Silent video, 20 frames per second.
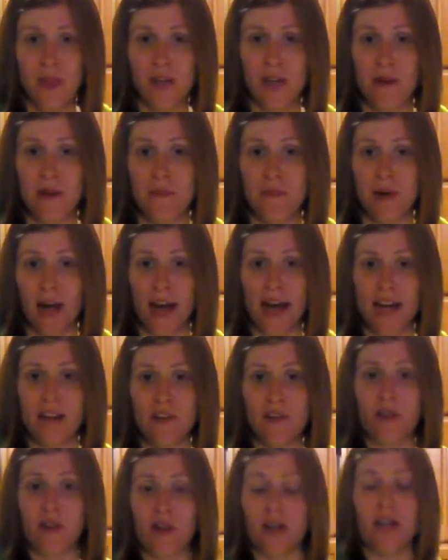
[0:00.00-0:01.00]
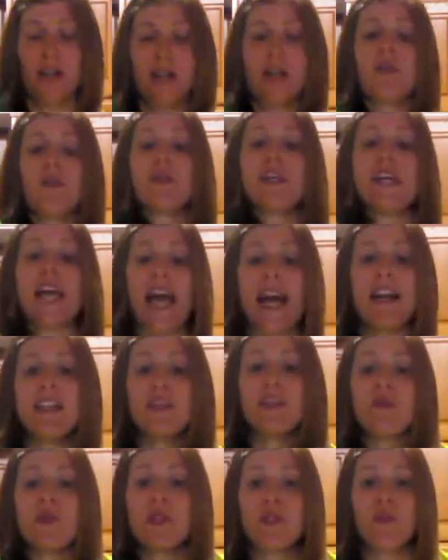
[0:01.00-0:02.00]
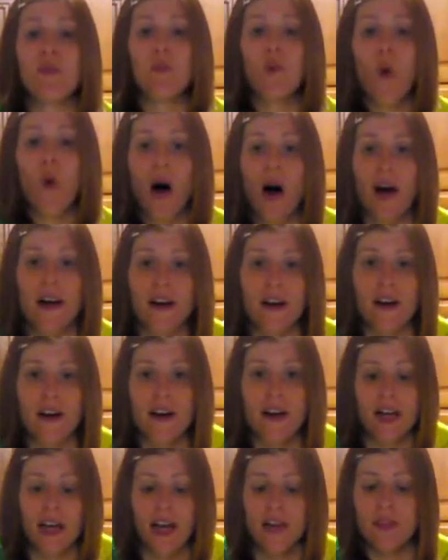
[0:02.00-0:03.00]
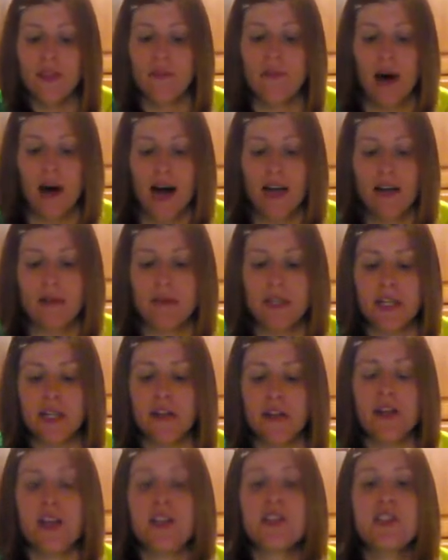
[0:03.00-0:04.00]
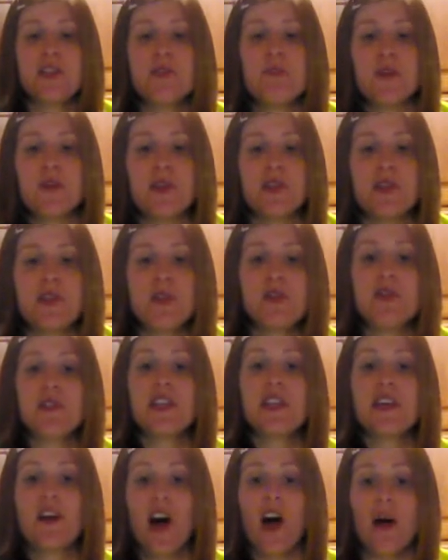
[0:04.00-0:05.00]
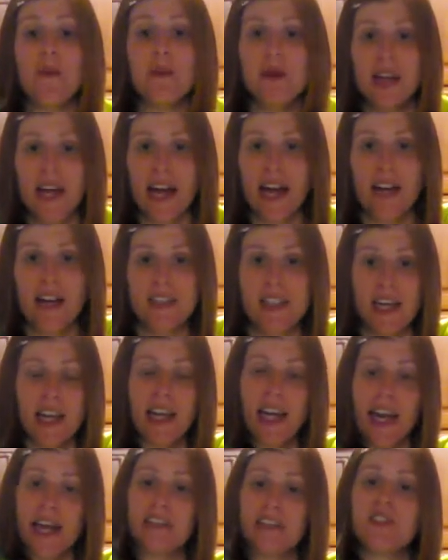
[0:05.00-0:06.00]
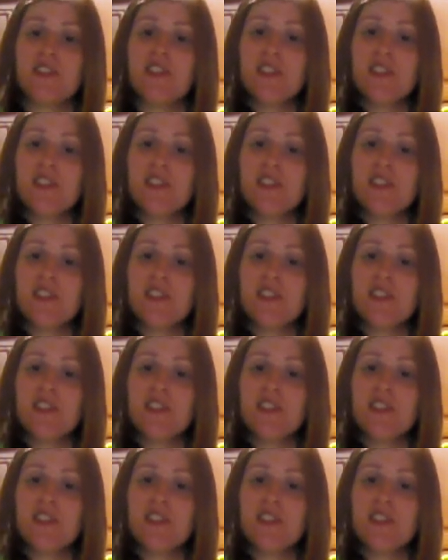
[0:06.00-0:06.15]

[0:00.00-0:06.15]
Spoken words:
combined or reacted with the water at the bottom here to produce carbon dioxide gas,